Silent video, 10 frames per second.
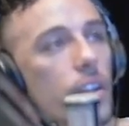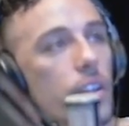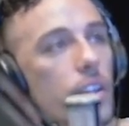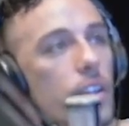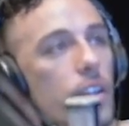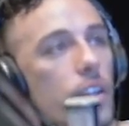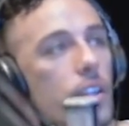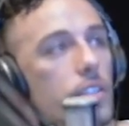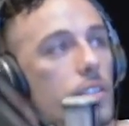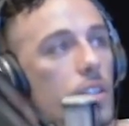Yeah. Oh,
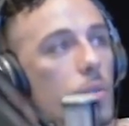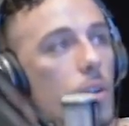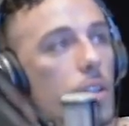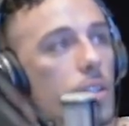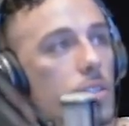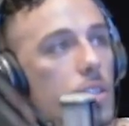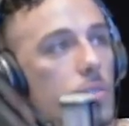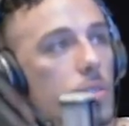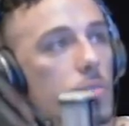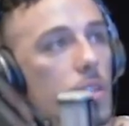these underwater ecosystems
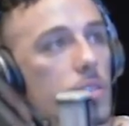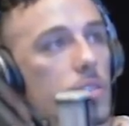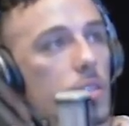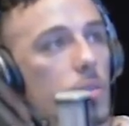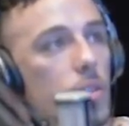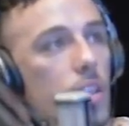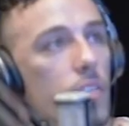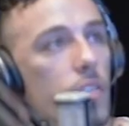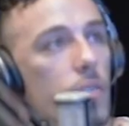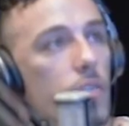the present, still we only have
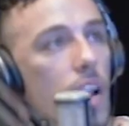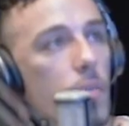five